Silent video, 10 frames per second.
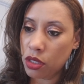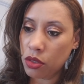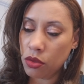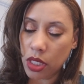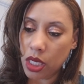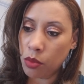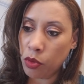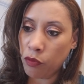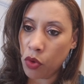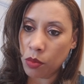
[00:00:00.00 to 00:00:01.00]
do again
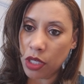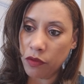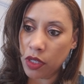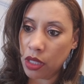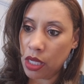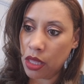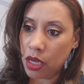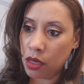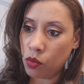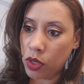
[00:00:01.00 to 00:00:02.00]
perform differently
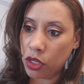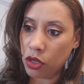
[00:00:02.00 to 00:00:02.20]
than when